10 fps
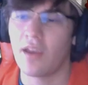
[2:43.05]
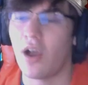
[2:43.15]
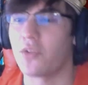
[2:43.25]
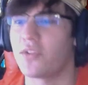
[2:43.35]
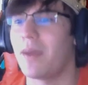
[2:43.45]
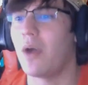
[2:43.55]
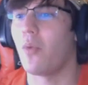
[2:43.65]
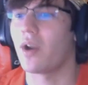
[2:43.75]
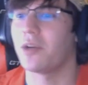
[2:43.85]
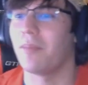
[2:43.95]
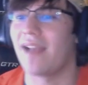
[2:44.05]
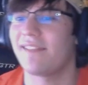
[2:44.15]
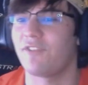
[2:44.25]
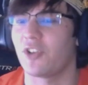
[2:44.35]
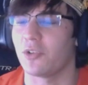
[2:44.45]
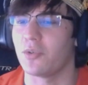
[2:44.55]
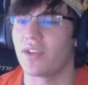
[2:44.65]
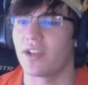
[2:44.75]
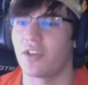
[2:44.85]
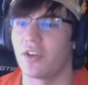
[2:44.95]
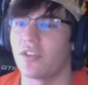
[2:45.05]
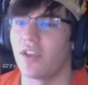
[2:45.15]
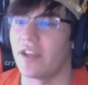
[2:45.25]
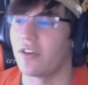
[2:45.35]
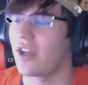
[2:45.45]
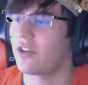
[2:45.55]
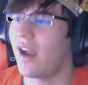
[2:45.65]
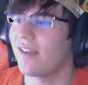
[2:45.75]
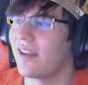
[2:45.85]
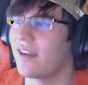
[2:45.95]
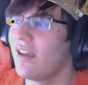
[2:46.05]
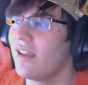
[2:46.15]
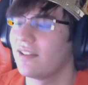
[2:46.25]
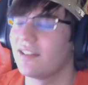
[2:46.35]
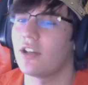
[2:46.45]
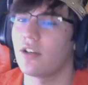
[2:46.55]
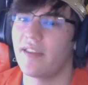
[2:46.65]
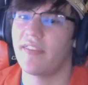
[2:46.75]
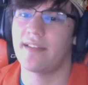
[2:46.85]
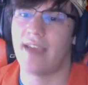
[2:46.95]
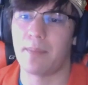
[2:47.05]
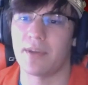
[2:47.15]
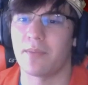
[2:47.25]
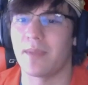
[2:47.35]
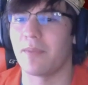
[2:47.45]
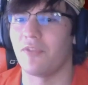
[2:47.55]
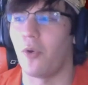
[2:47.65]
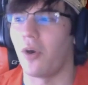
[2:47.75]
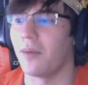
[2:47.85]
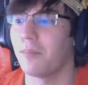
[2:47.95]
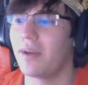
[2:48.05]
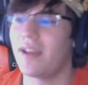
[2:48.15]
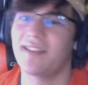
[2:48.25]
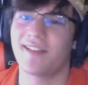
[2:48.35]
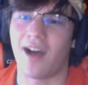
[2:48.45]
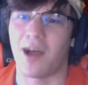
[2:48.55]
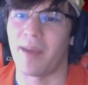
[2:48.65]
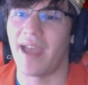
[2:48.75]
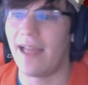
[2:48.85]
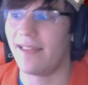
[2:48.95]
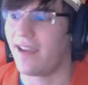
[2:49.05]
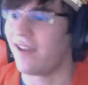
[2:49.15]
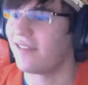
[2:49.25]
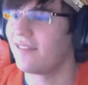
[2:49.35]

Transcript: Oh, somehow won your match after losing a turn to internet crashing. Literally, that's happened to me before. But nice job! Hell yeah.